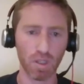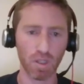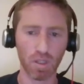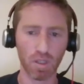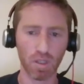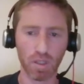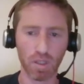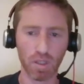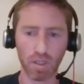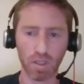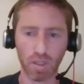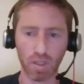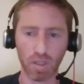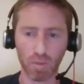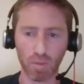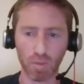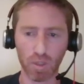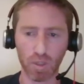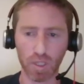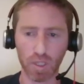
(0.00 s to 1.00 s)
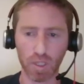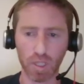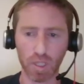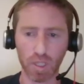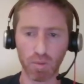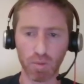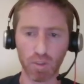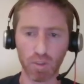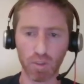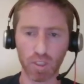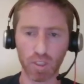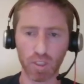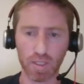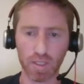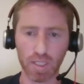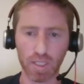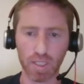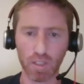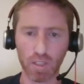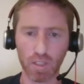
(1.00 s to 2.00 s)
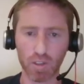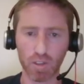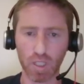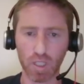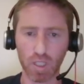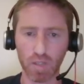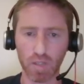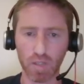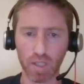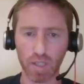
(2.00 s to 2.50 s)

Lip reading: And I'm going to keep original signature